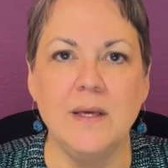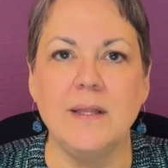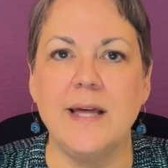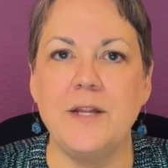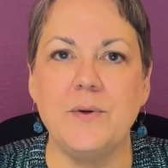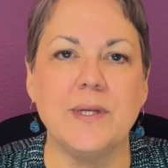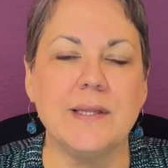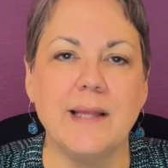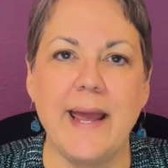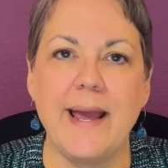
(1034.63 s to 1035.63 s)
Then you
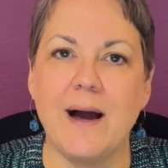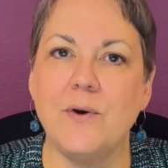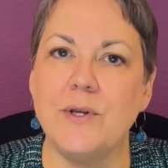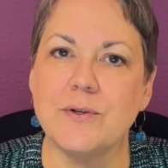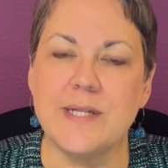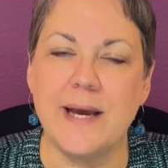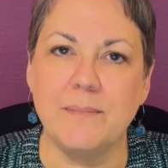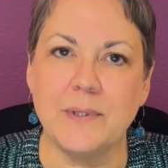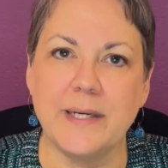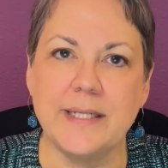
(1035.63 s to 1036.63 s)
can lay out your
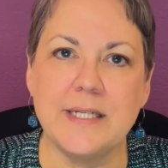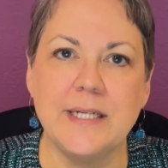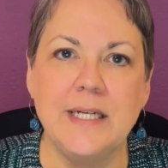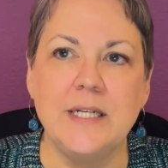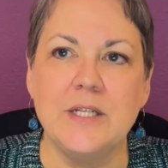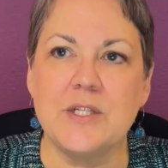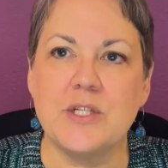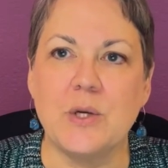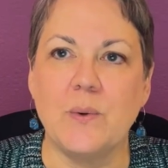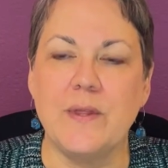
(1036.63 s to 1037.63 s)
template
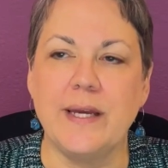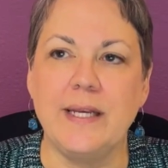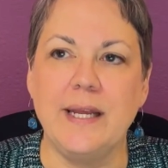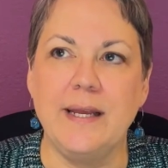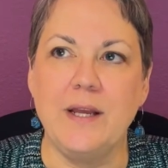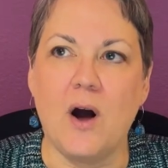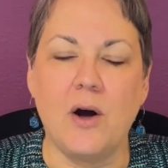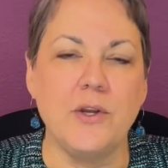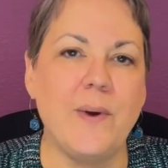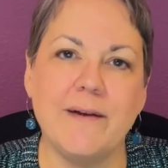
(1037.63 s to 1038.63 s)
so that
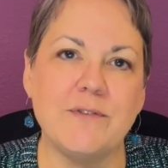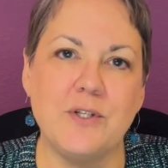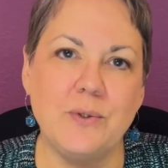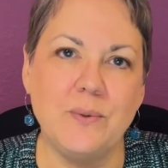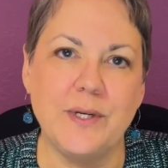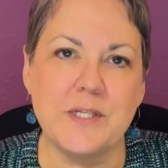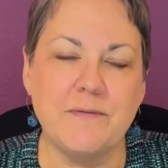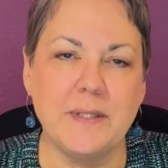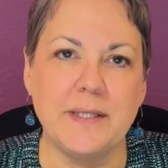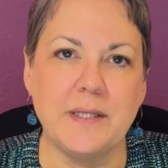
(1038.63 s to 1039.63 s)
all you have to do is
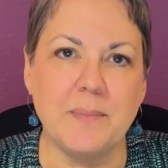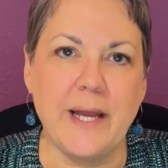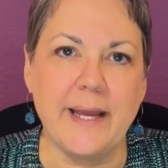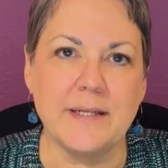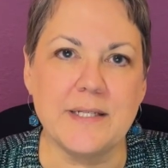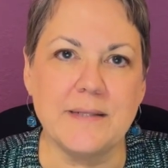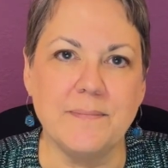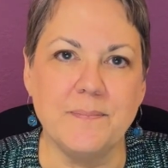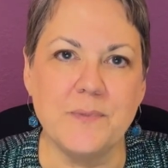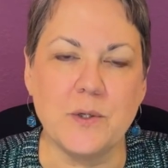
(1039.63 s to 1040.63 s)
fill in the blanks.
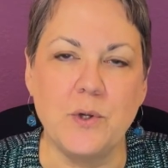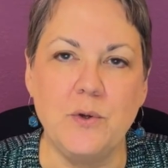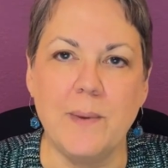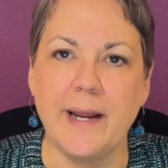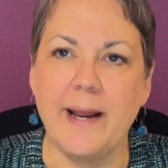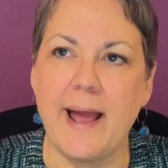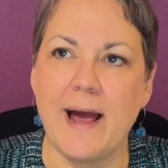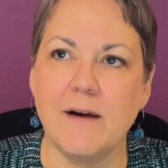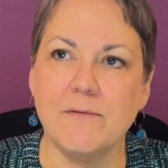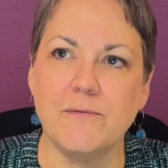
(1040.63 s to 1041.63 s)
So you might
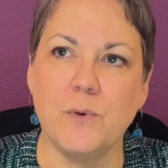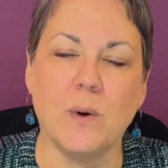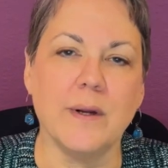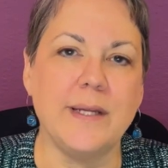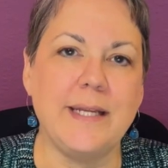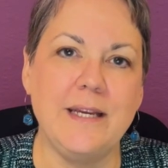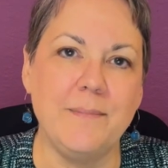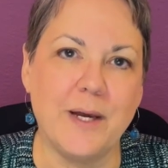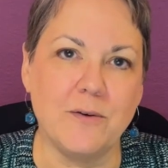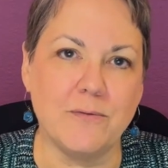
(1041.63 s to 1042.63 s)
have, for an
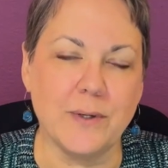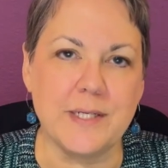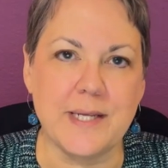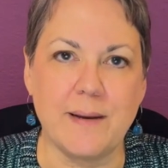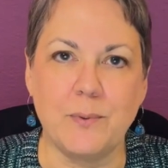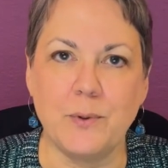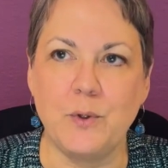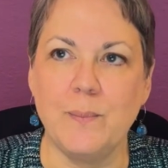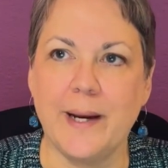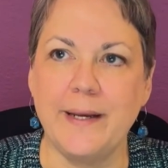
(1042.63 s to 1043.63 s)
email, for example,
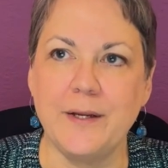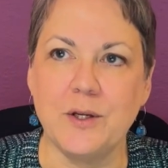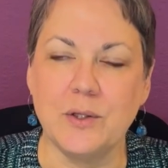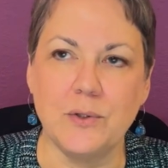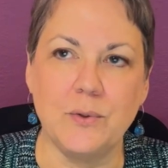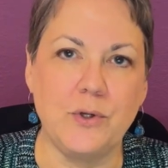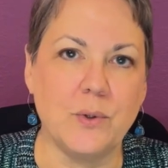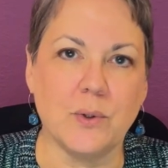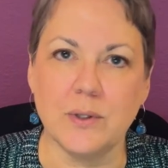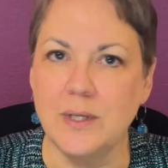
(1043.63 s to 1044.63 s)
you might include
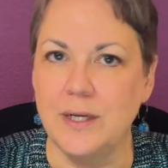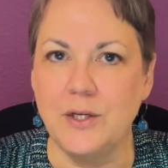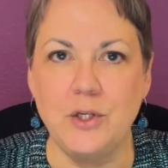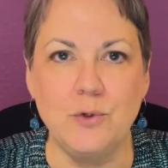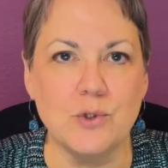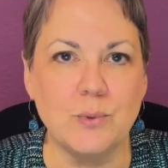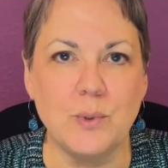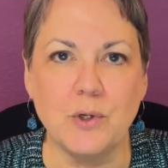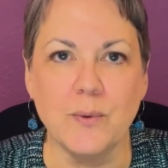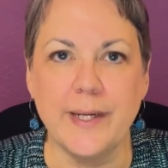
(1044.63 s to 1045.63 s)
your
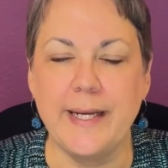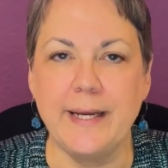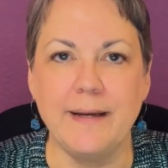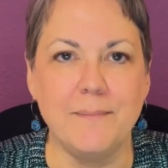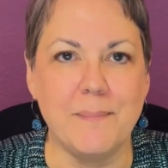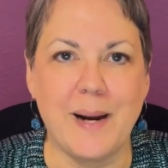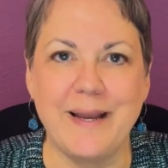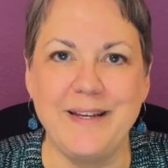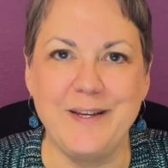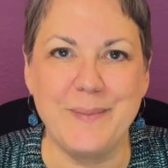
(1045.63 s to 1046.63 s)
usual greeting.
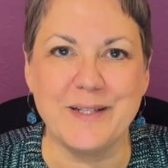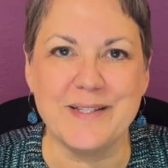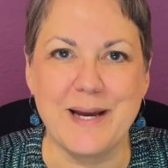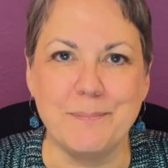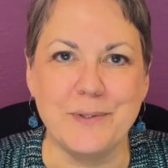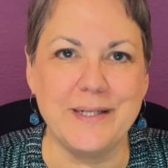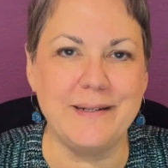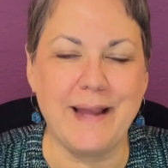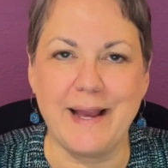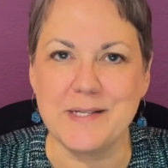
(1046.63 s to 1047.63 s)
My email
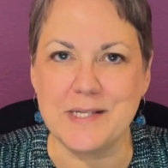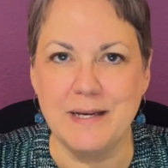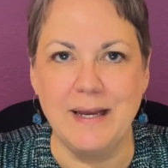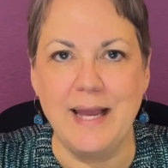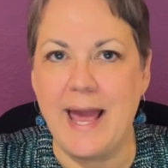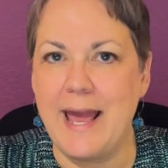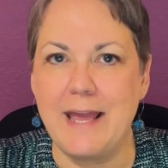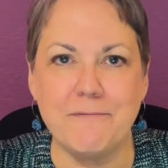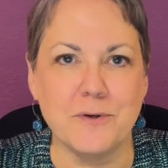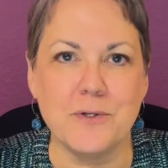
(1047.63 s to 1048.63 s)
template has,
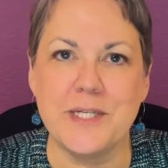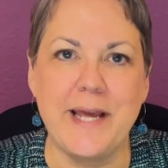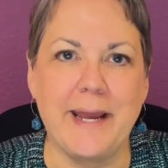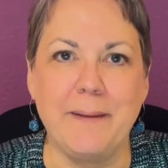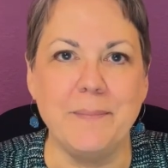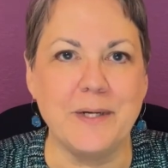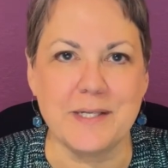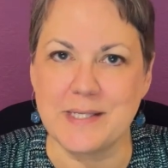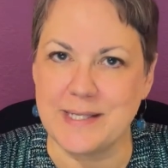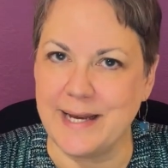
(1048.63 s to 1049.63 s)
hey, first name,
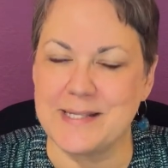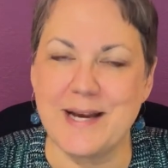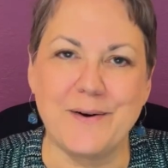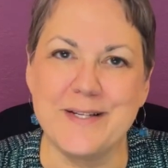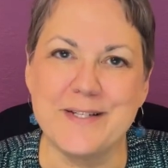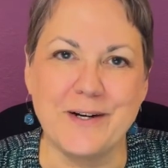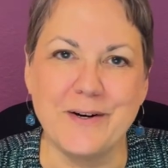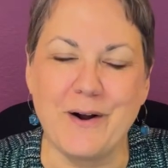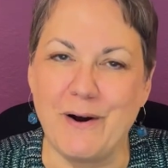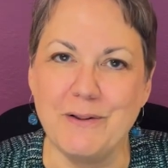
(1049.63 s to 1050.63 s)
because that's how I
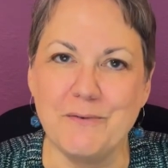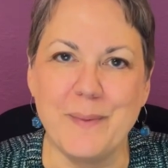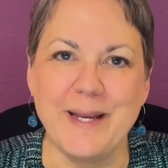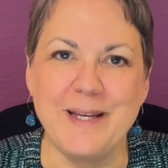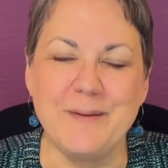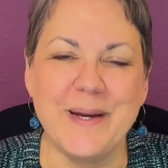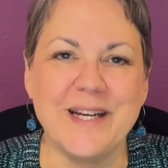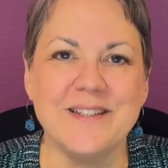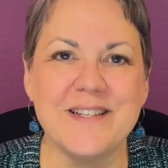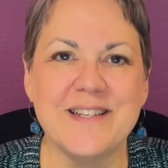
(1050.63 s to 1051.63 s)
start all of my
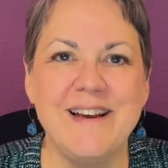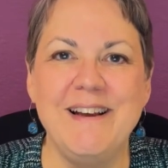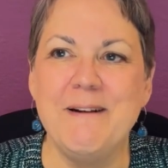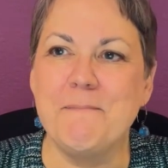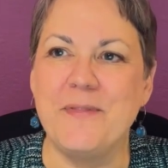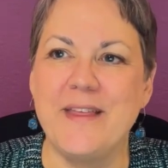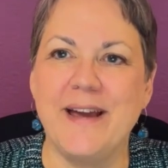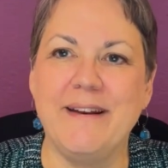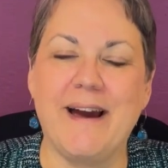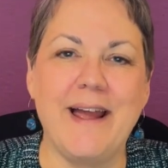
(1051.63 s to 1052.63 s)
emails.
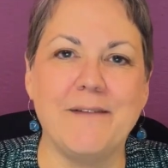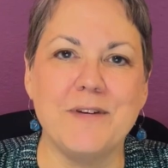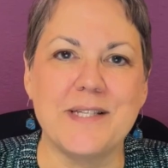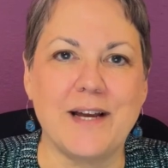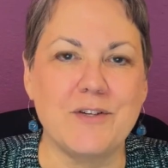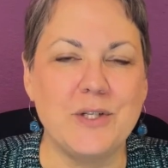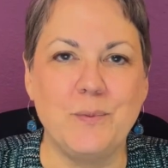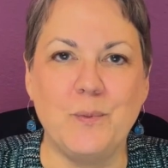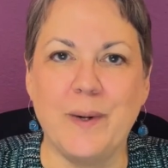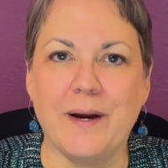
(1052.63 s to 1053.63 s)
Then I have a
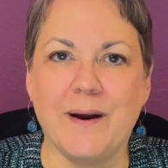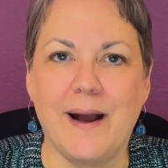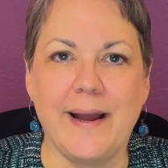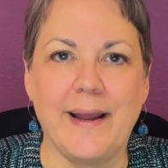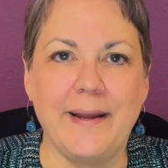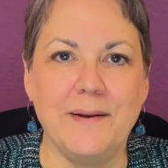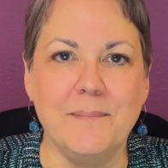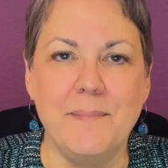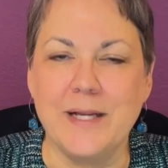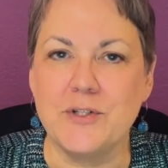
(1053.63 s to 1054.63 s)
section where I
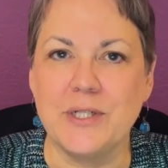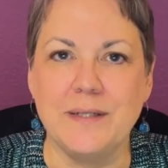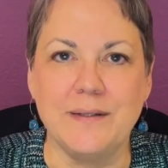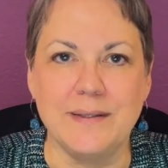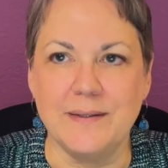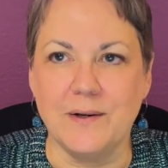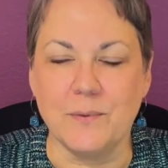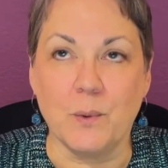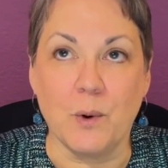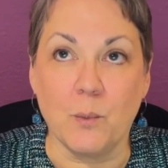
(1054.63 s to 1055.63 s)
mention
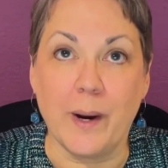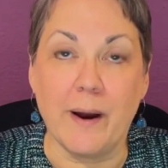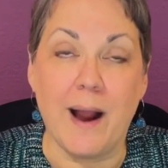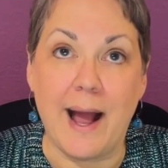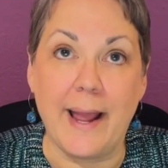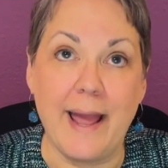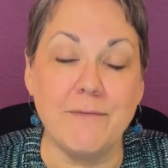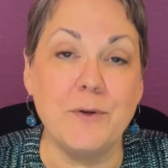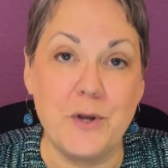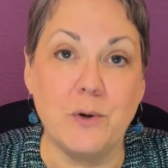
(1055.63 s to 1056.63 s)
or where I
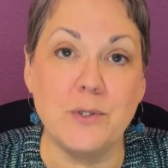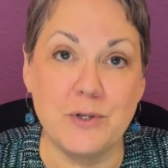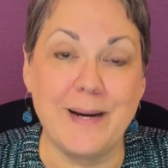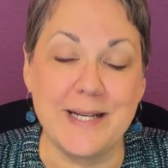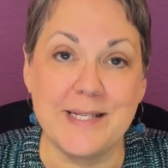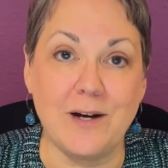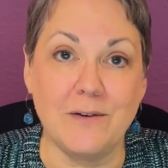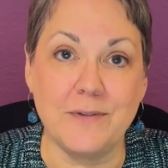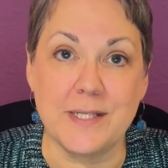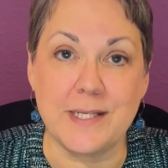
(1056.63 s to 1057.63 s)
have a note to
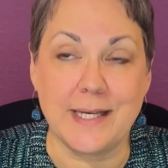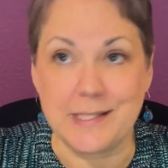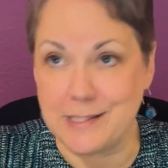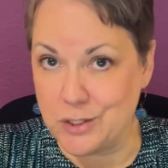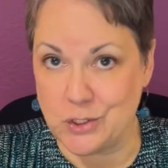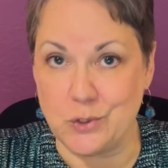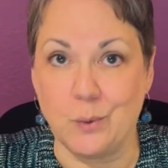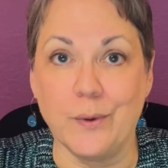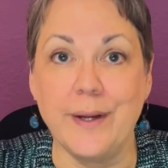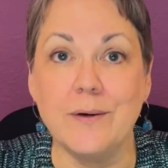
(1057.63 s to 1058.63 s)
myself that says the
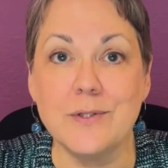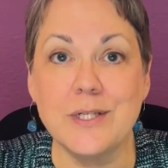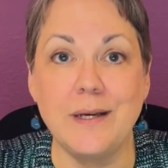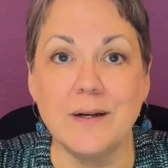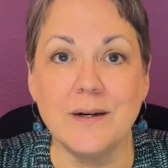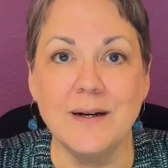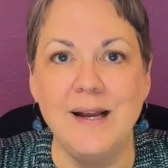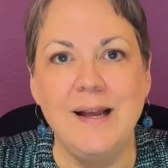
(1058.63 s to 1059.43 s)
story goes here,